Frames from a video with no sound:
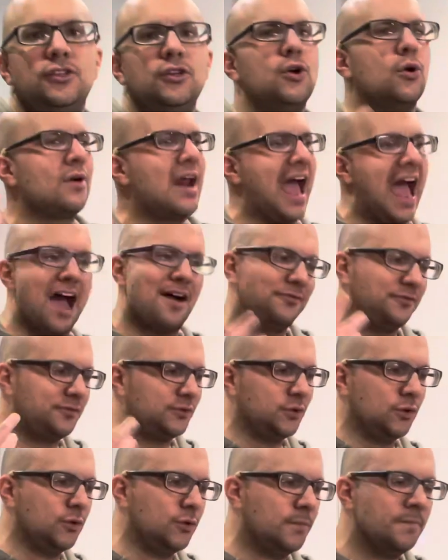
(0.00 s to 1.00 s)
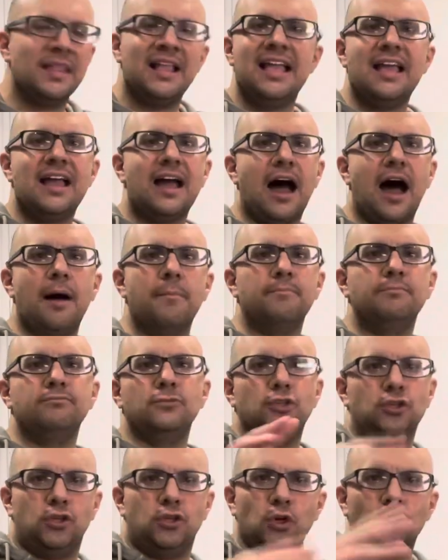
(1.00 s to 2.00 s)
you don't have to
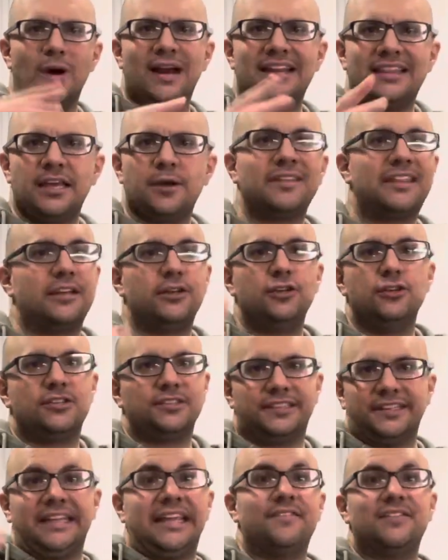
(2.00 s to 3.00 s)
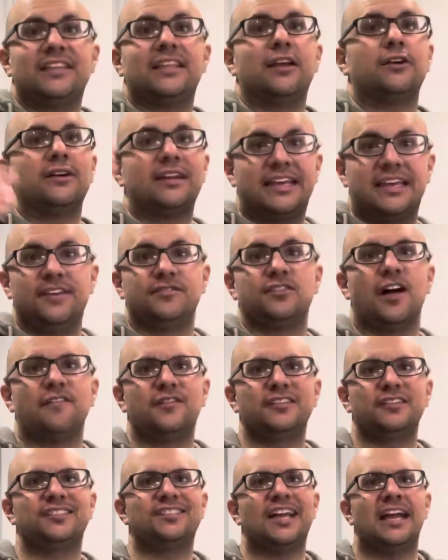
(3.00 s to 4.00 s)
do anything with it. You just leave it there and it gives off
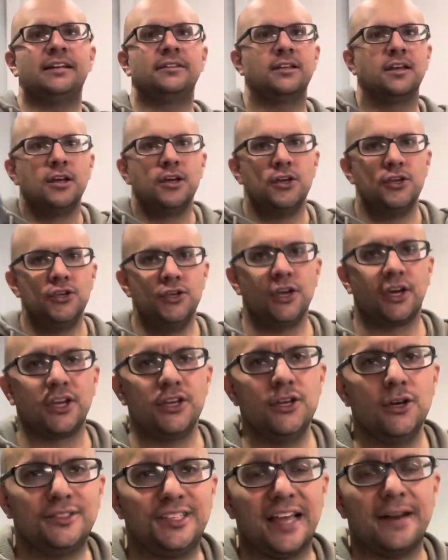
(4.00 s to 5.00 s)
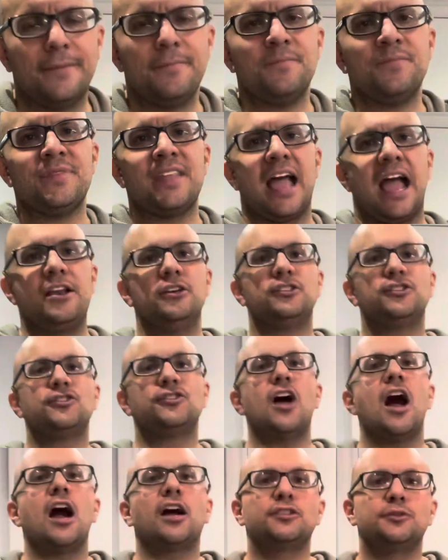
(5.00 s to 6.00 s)
a scent. You can use it and your
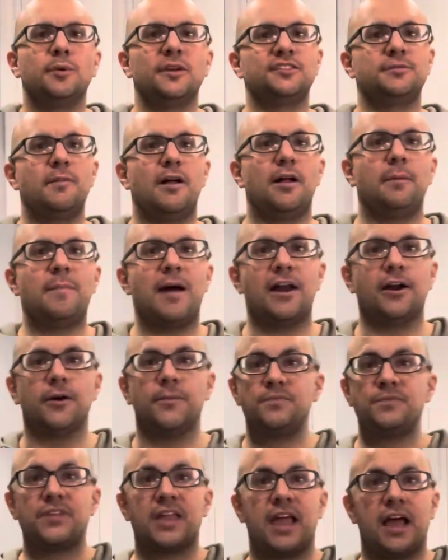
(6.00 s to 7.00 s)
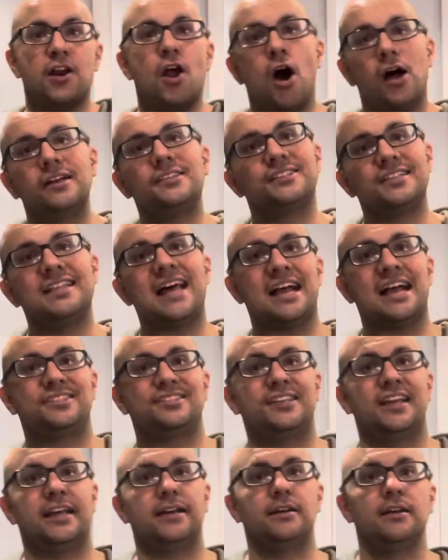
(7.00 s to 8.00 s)
socks will smell better. And honestly, that's
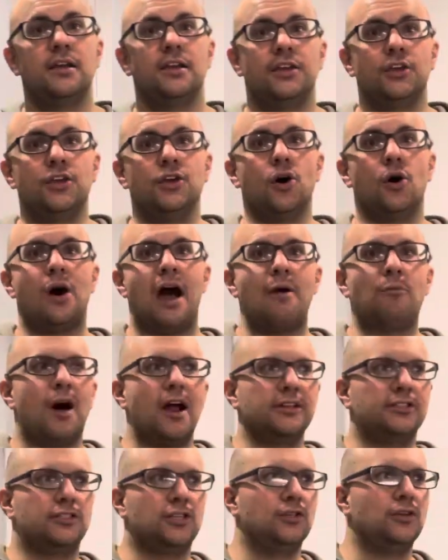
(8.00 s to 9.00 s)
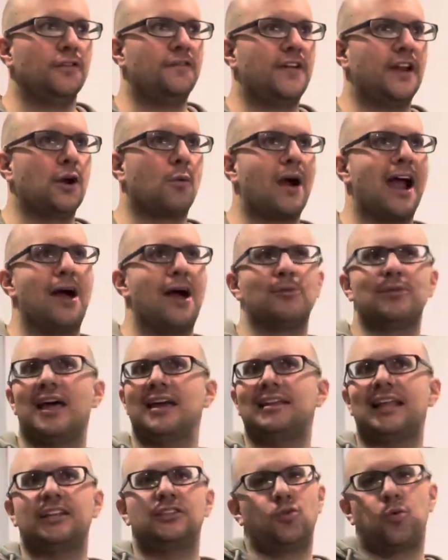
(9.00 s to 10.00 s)
it. You know, I wanted to do a video where I
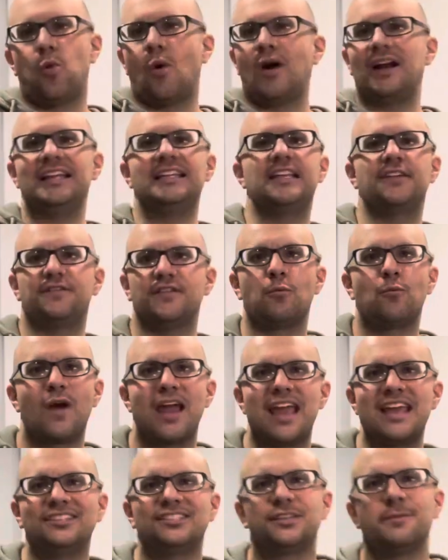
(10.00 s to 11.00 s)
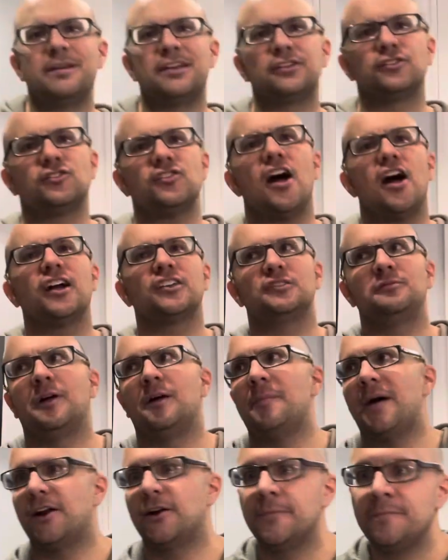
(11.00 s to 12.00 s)
outlined like 20 different ways to make your socks smell
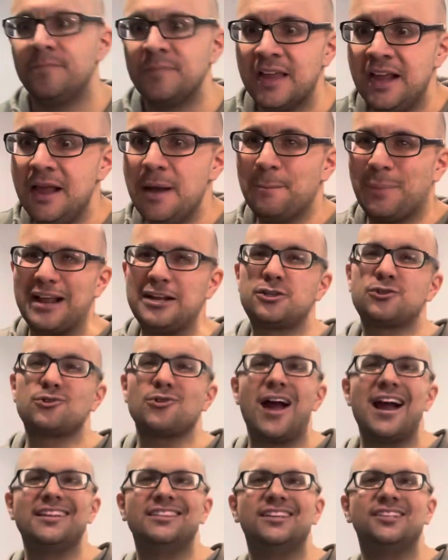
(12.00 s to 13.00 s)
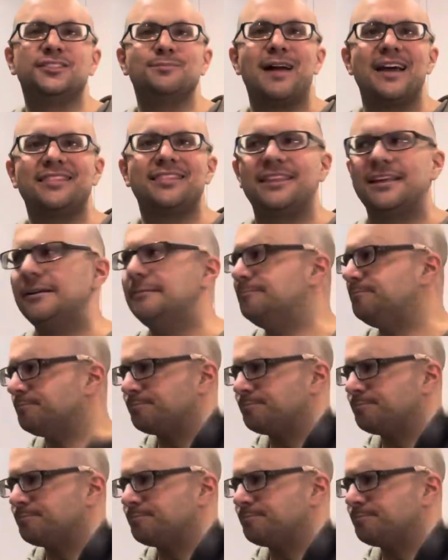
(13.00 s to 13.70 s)
better, but I tried this method